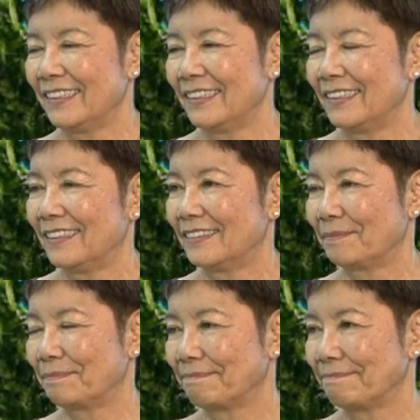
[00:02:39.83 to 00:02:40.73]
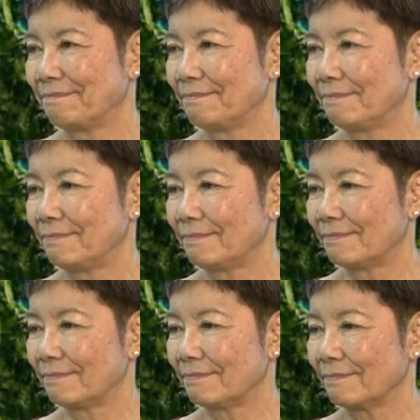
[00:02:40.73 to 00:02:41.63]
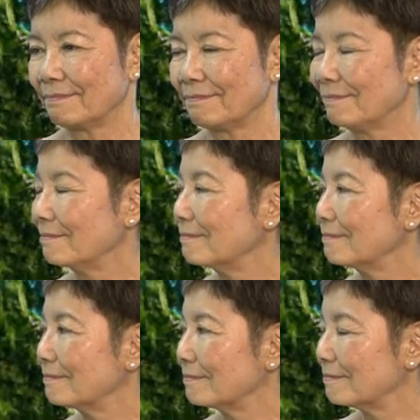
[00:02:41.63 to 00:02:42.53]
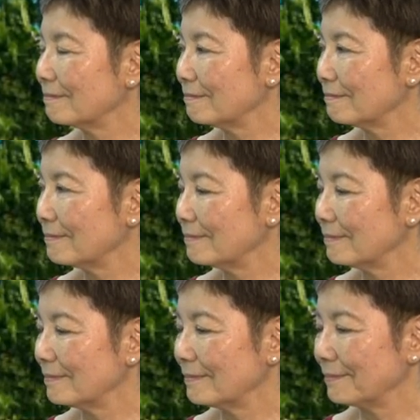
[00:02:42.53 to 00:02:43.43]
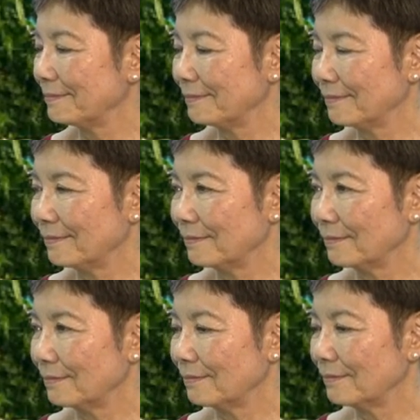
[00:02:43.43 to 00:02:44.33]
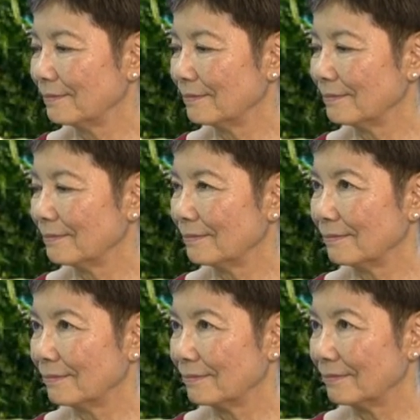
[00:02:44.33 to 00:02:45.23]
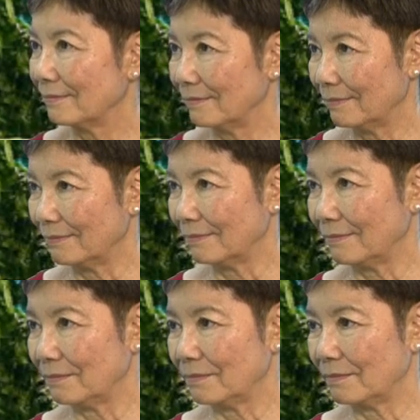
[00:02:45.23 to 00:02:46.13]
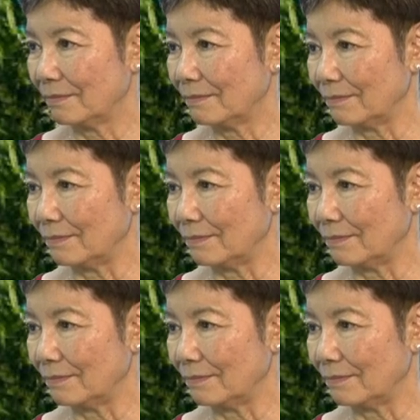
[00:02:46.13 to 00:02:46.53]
(not speaking)